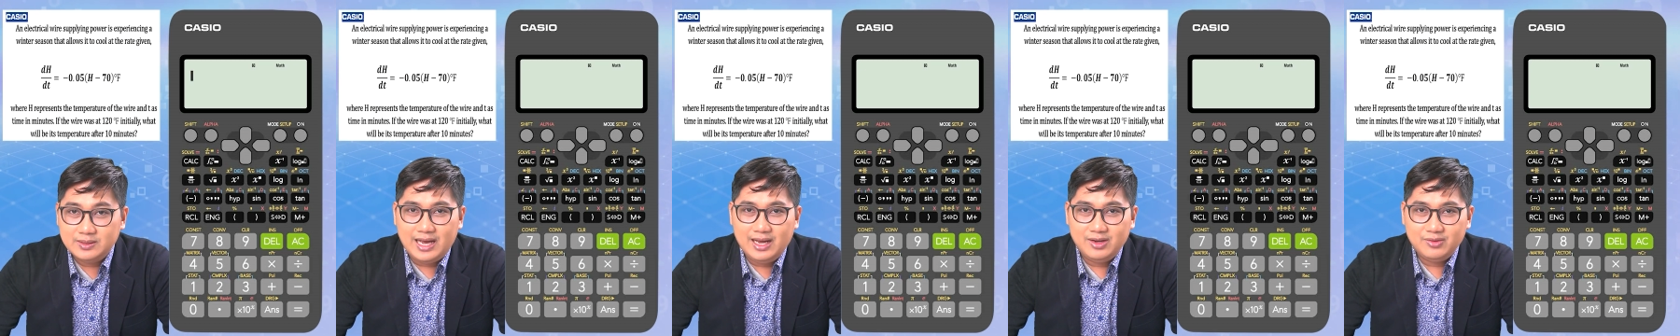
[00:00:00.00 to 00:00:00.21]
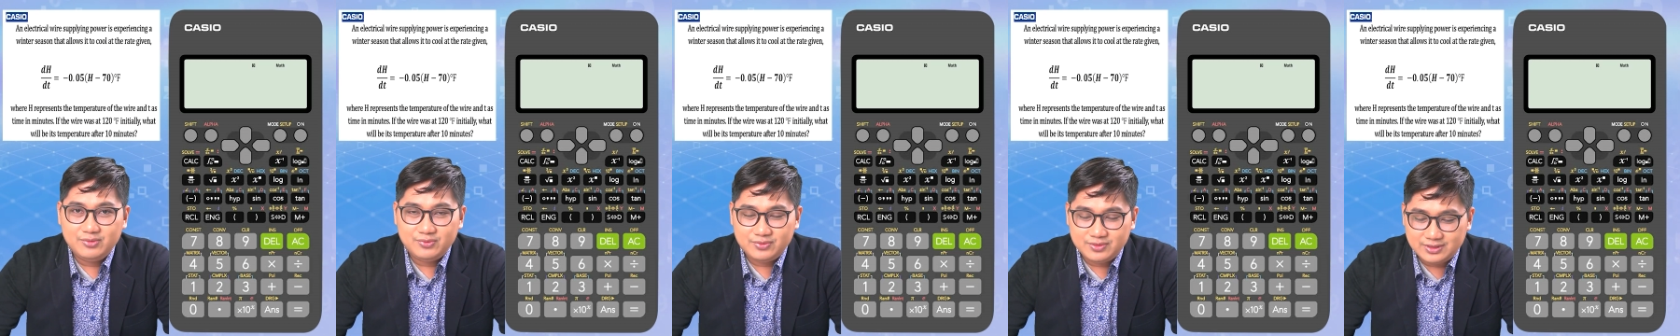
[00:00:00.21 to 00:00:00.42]

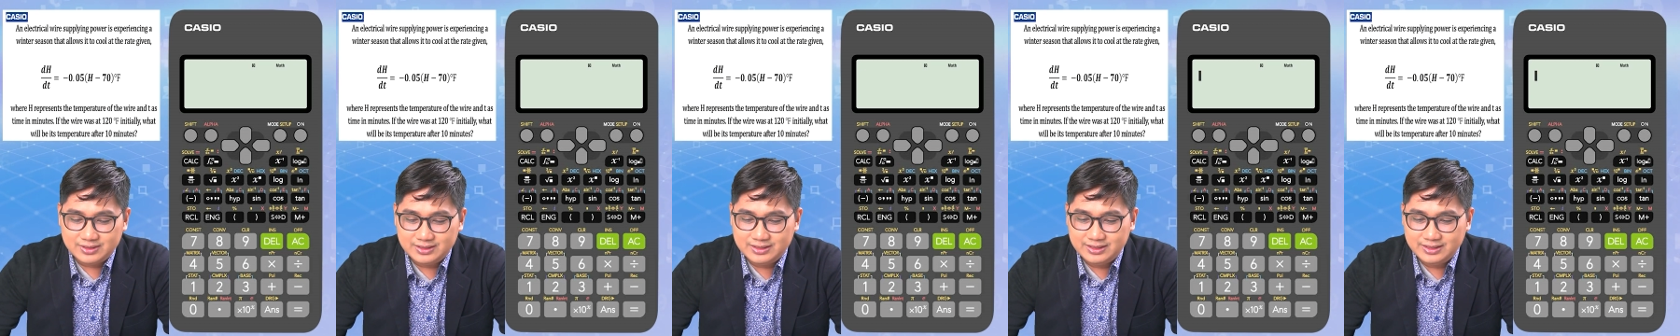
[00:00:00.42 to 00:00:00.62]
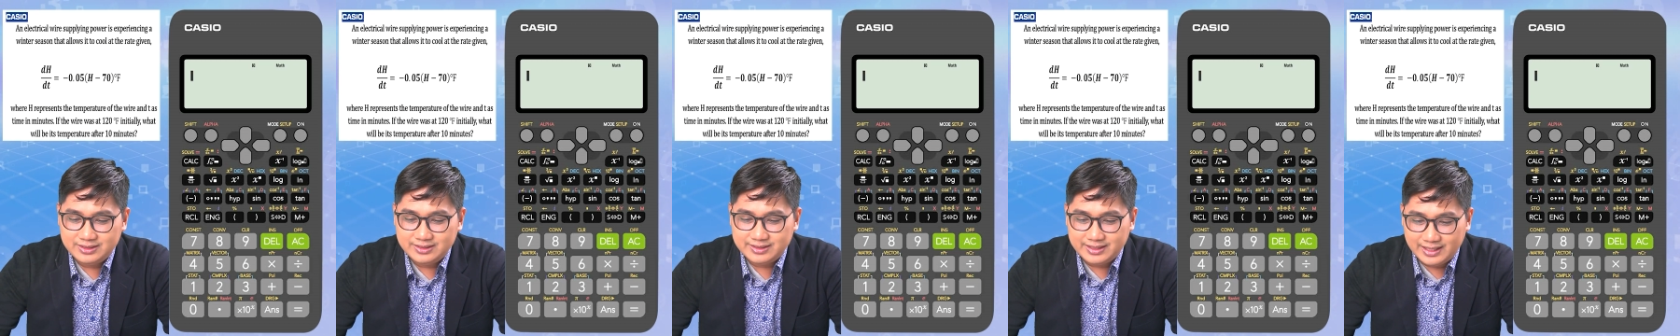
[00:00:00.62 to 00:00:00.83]

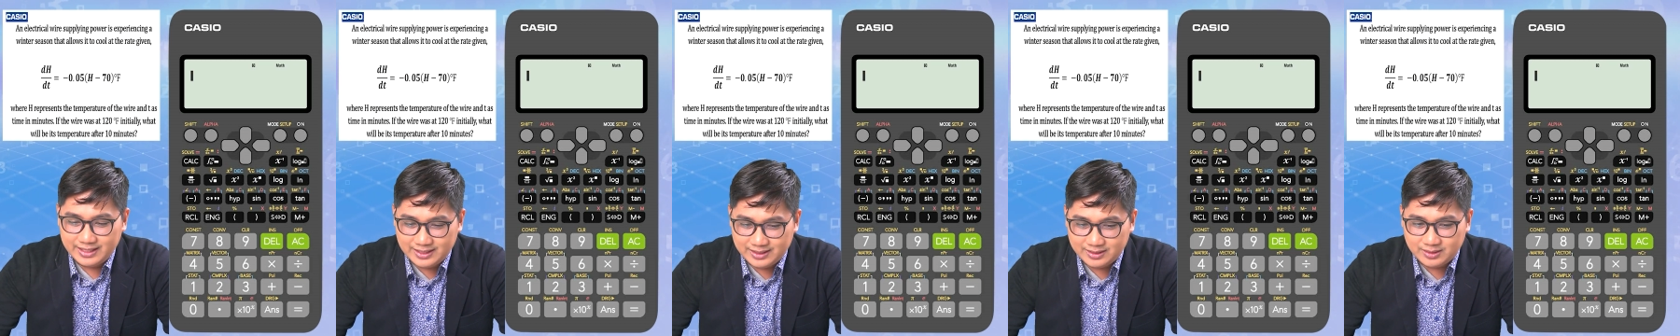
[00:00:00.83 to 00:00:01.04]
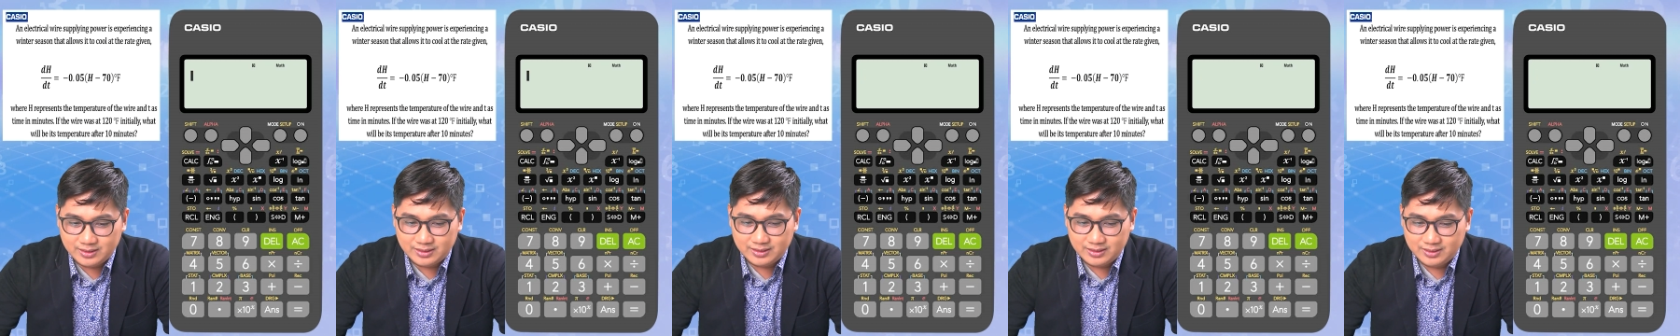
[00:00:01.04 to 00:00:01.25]
after
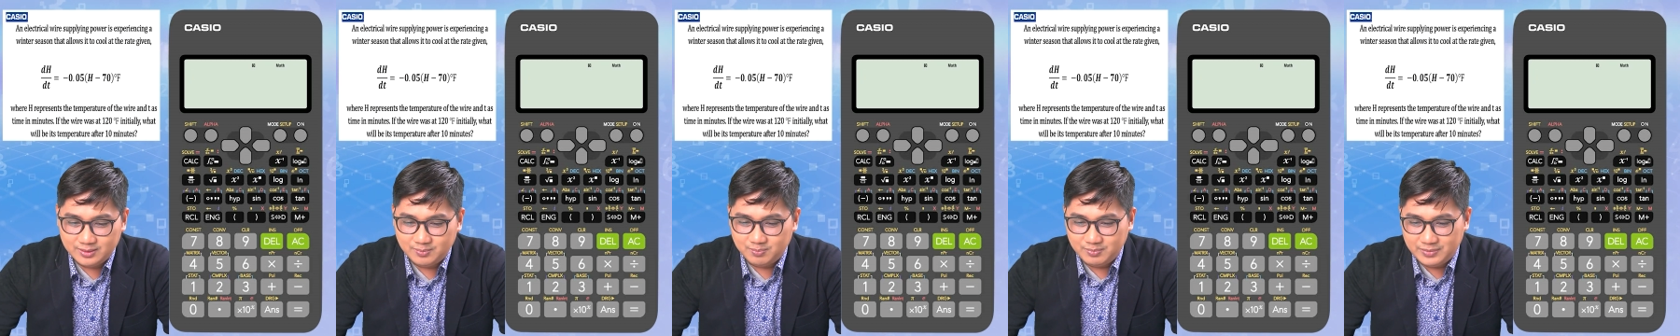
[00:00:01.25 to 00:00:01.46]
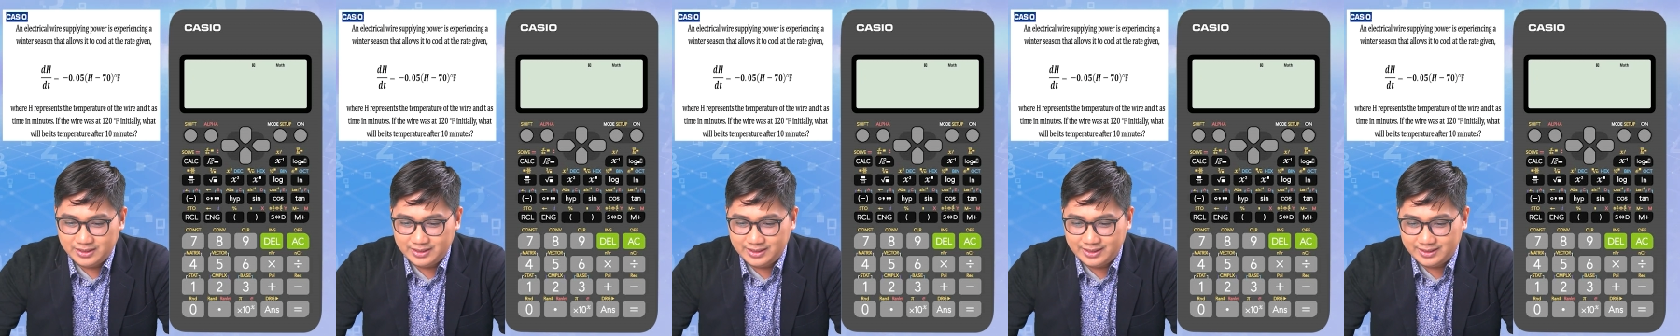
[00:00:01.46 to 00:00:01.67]
10
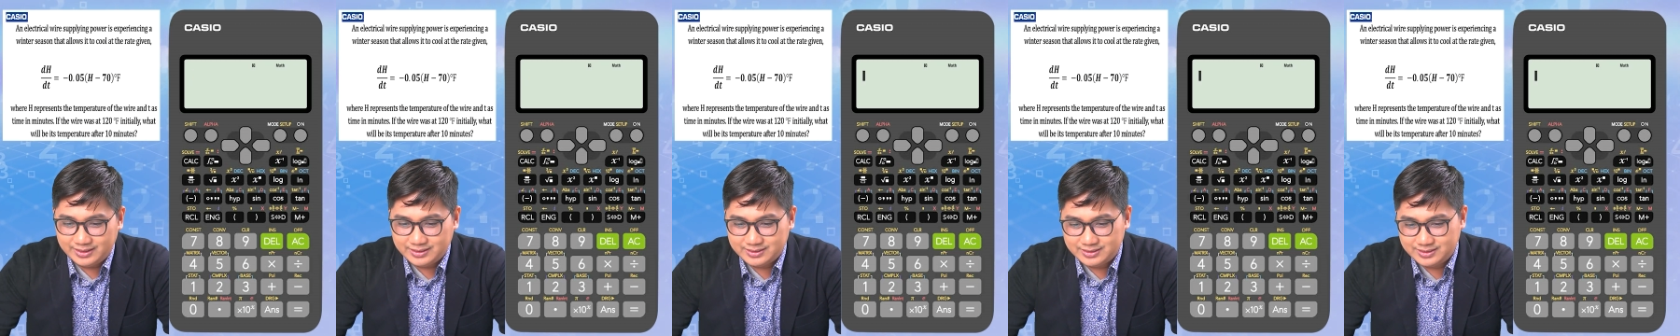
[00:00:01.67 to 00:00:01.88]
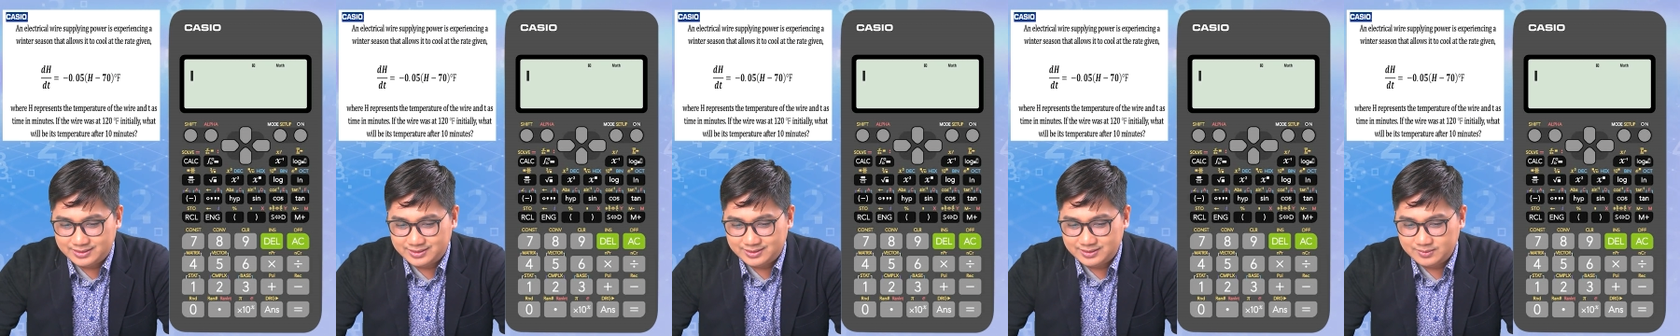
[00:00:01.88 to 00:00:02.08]

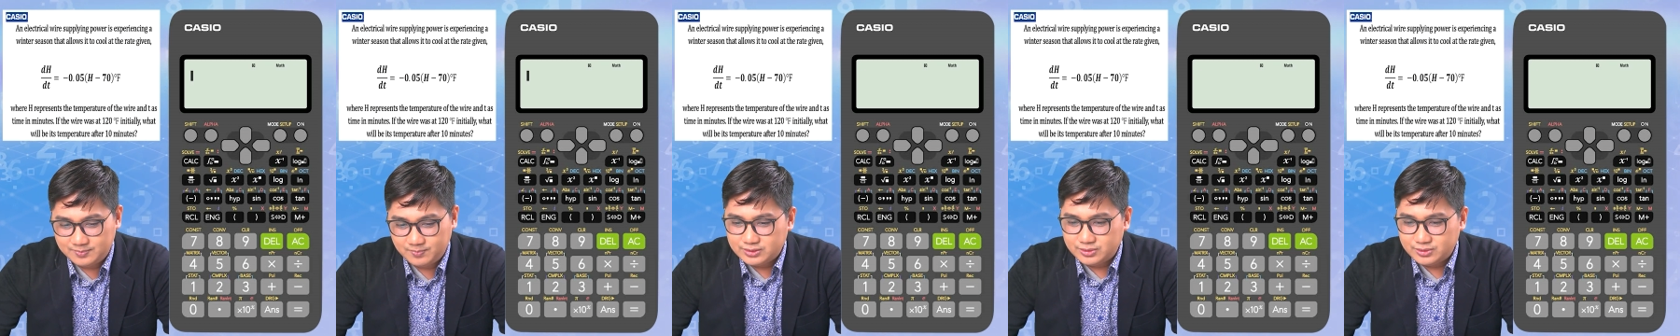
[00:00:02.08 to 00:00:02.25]
minutes?